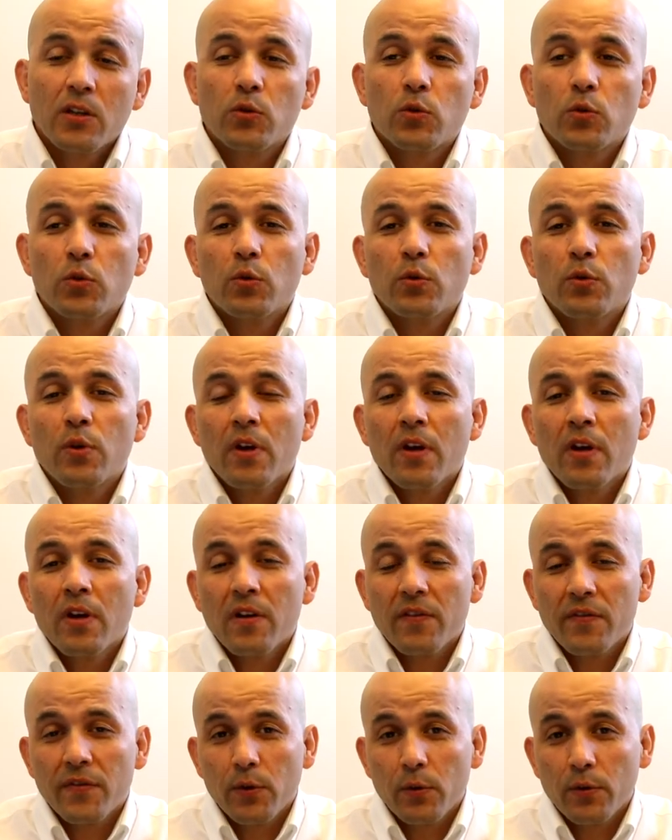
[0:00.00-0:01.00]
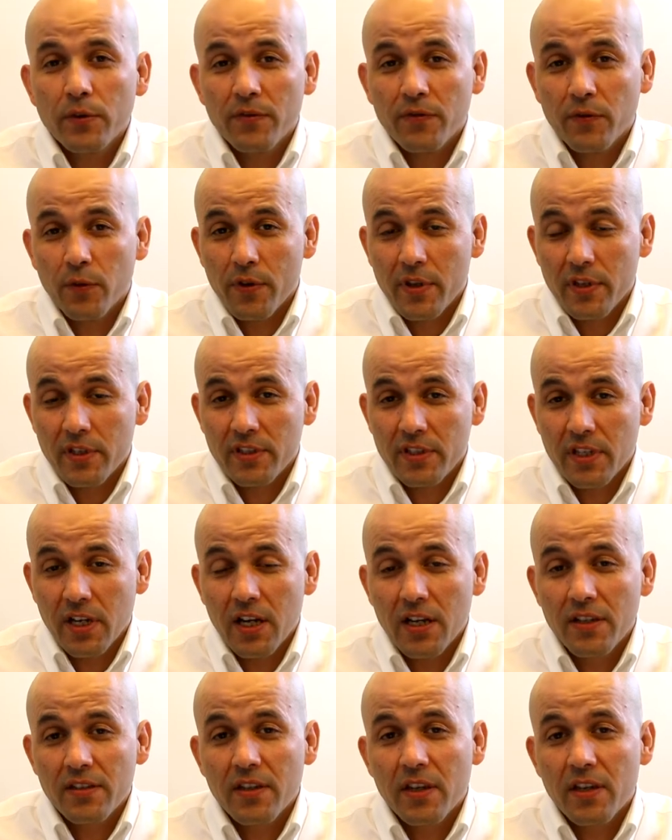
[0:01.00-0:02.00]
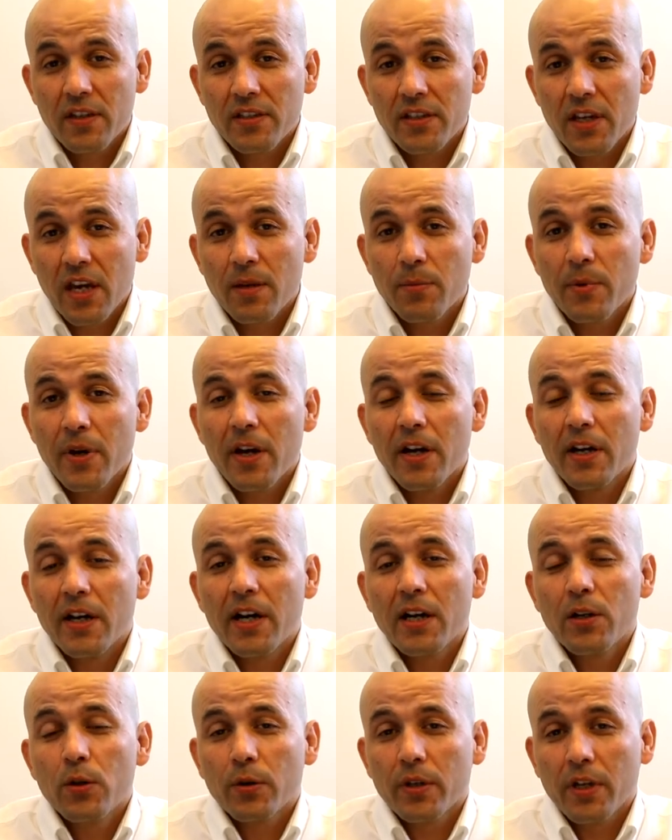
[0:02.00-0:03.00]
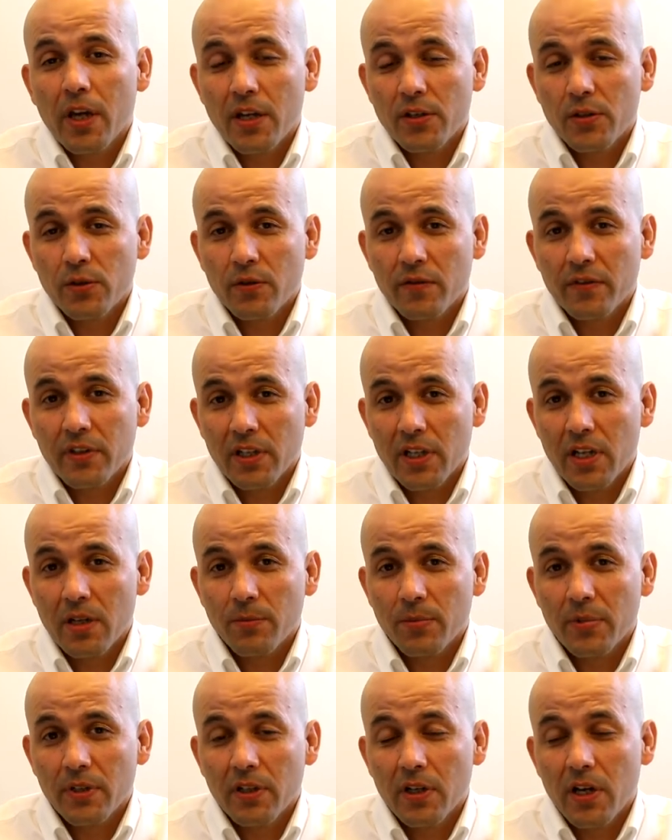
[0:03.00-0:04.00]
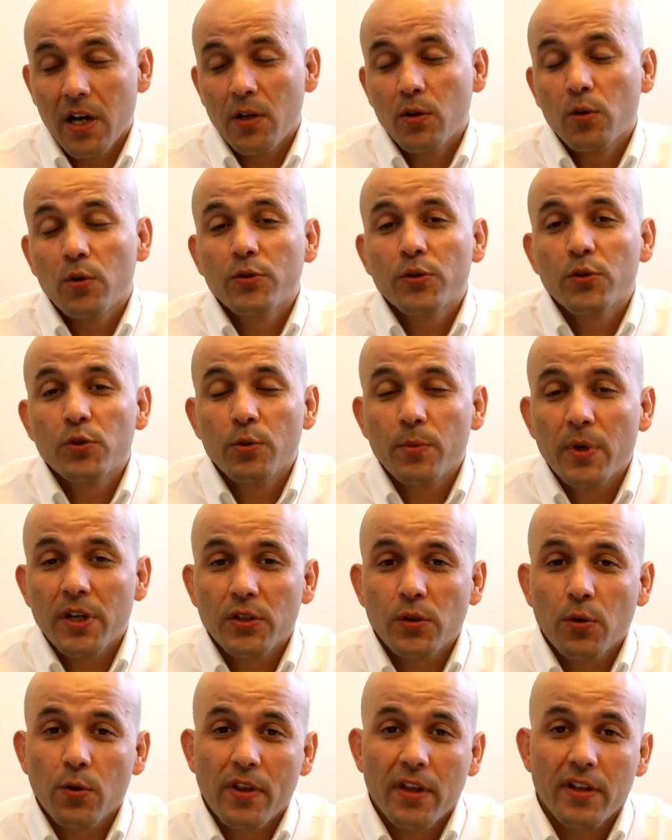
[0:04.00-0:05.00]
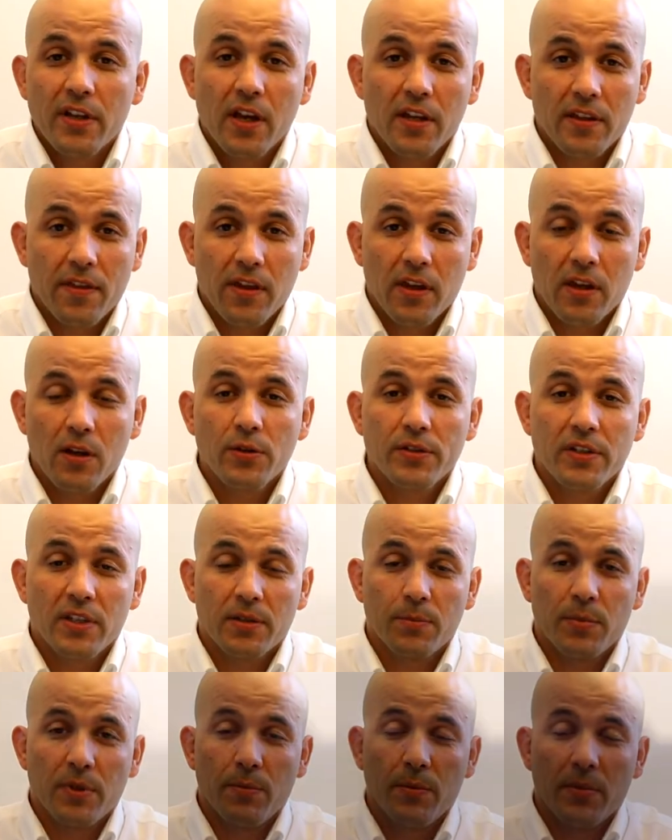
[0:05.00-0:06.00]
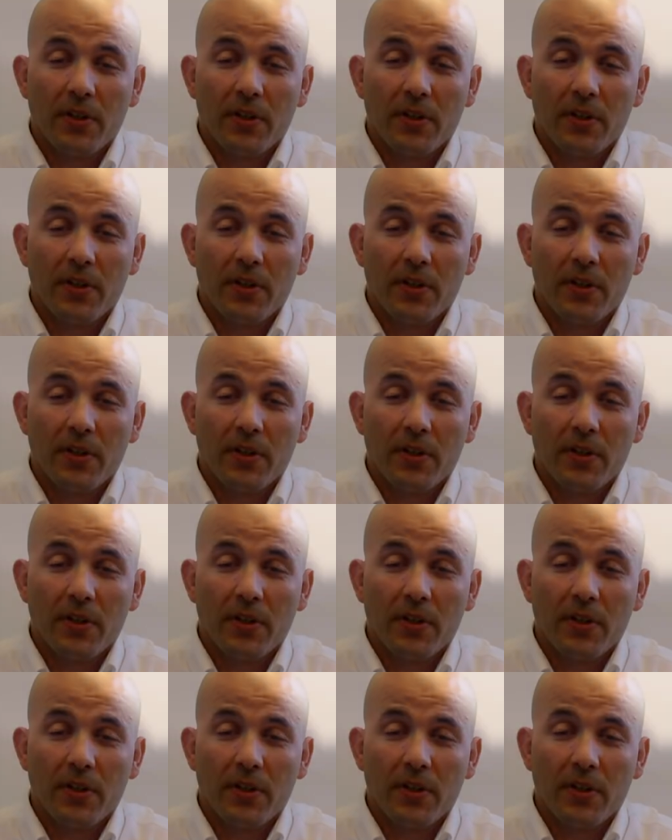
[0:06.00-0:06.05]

to feel for the size, shape, and location of the lump, and also to make sure that nothing else has been